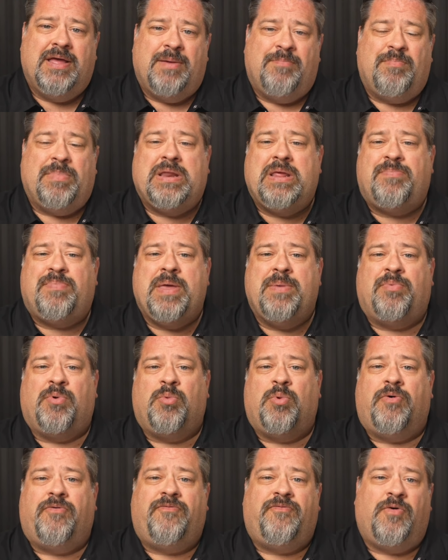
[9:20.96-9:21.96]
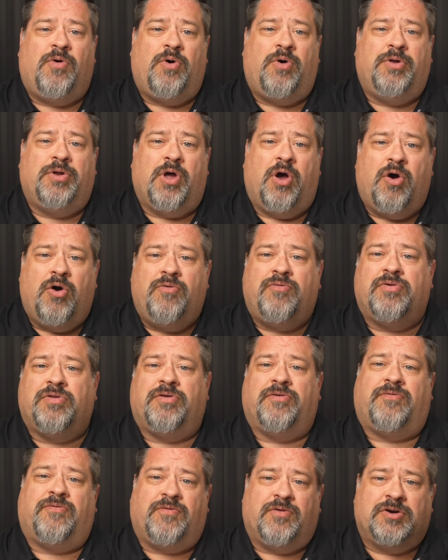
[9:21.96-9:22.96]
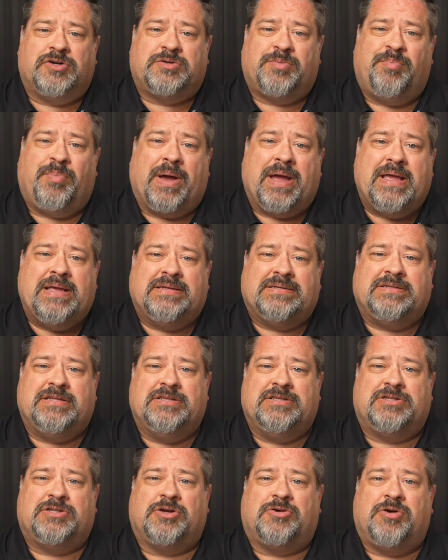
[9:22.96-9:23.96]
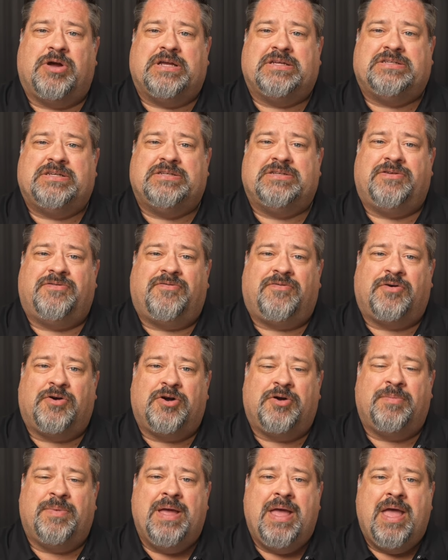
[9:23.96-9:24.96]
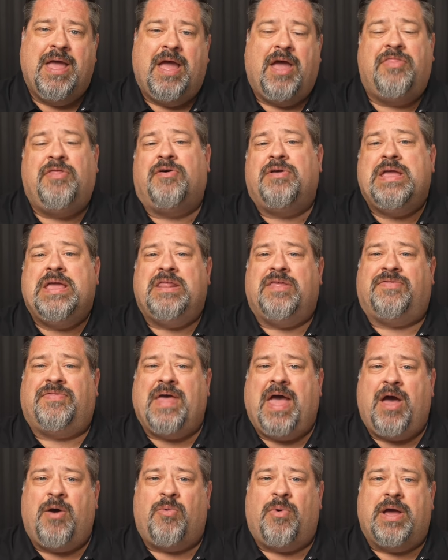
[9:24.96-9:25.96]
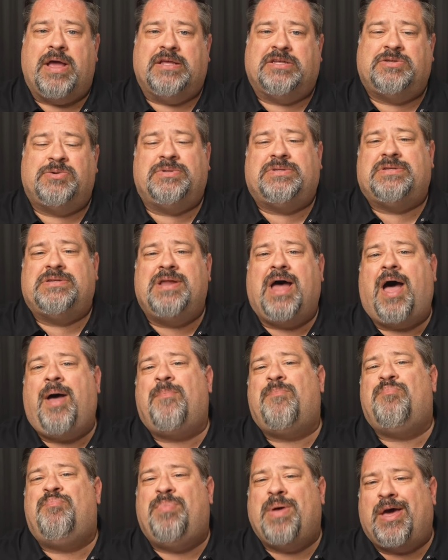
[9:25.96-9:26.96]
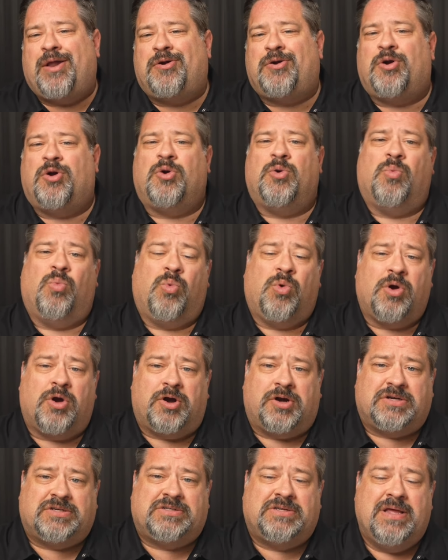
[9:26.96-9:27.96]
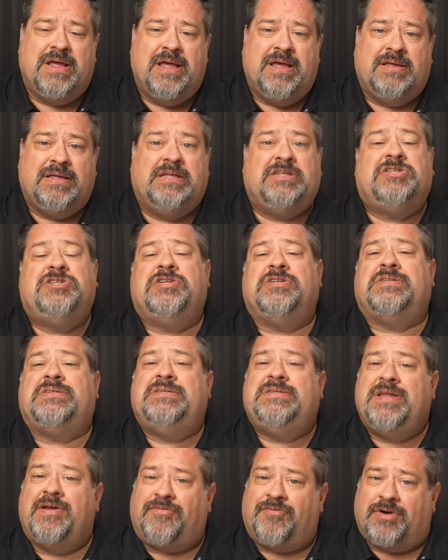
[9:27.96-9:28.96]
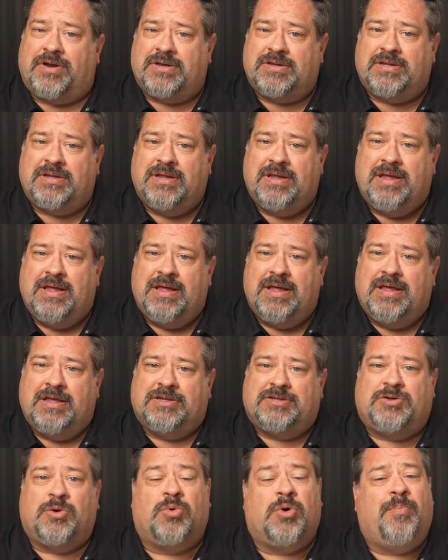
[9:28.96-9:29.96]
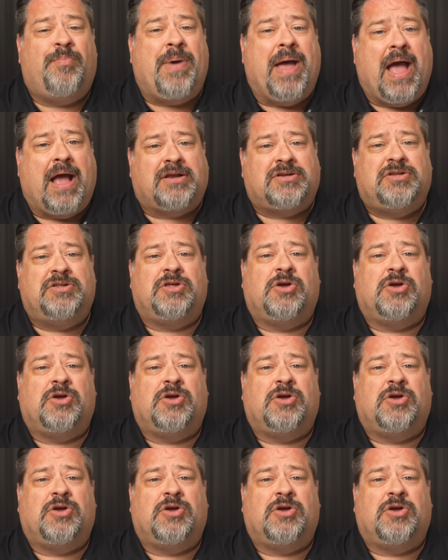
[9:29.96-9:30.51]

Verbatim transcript: Many people will fold over the first bite since the crust isn't firm, and they'll eat it that way, so it's not better or worse, it's just different. So we're back to